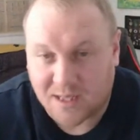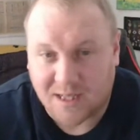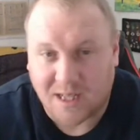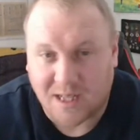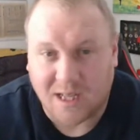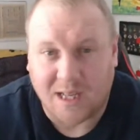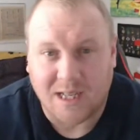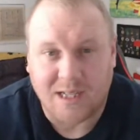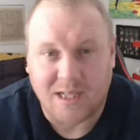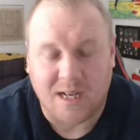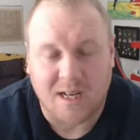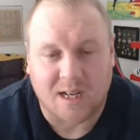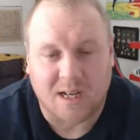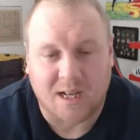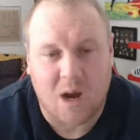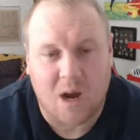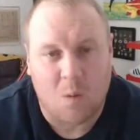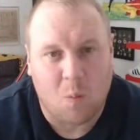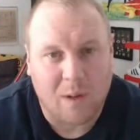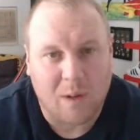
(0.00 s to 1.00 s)
I think he's going to
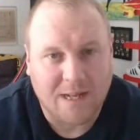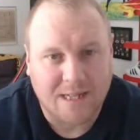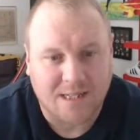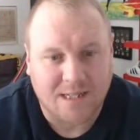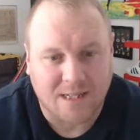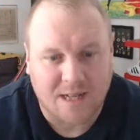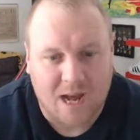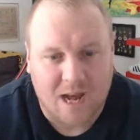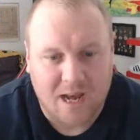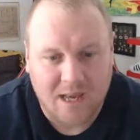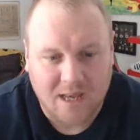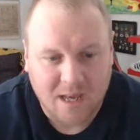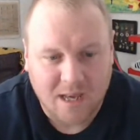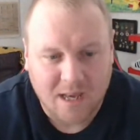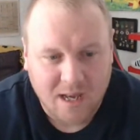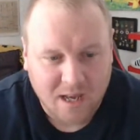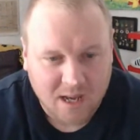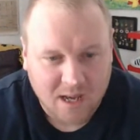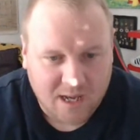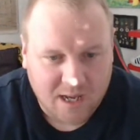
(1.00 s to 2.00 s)
go and win today
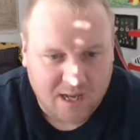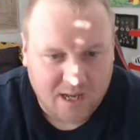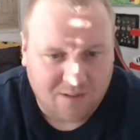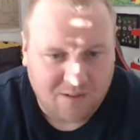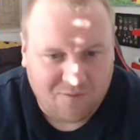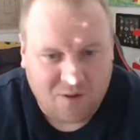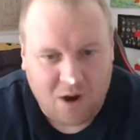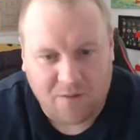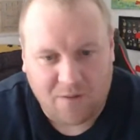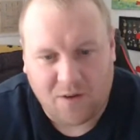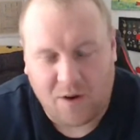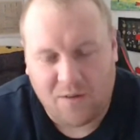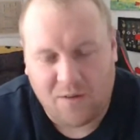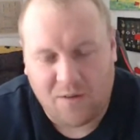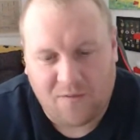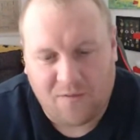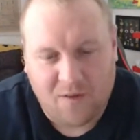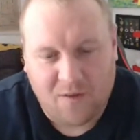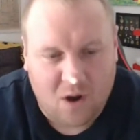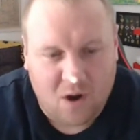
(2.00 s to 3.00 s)
in the
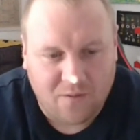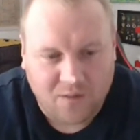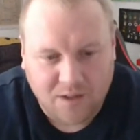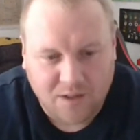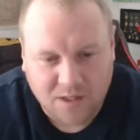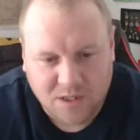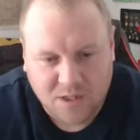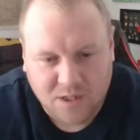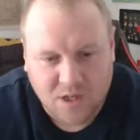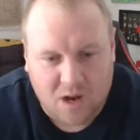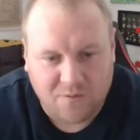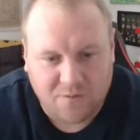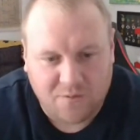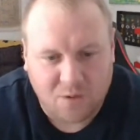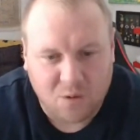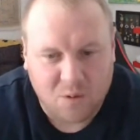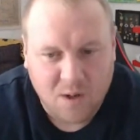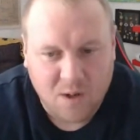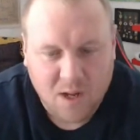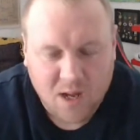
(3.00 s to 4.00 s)
5:05 at
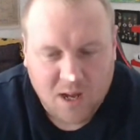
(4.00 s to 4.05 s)
Southall.